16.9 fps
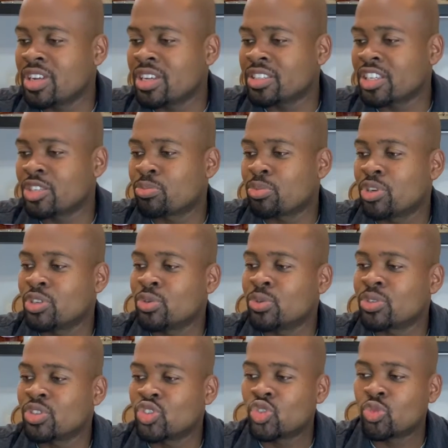is
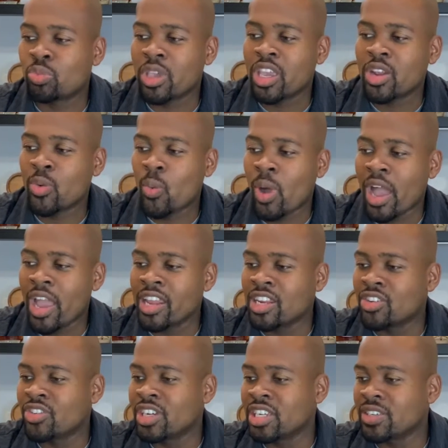produced in Spain
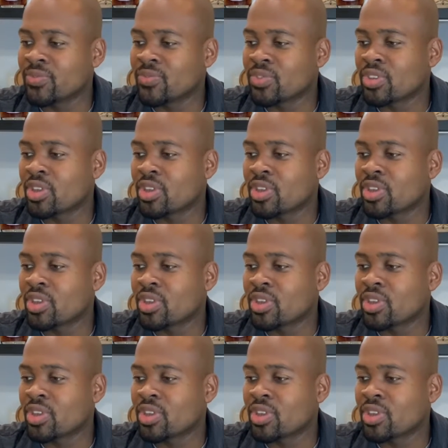winery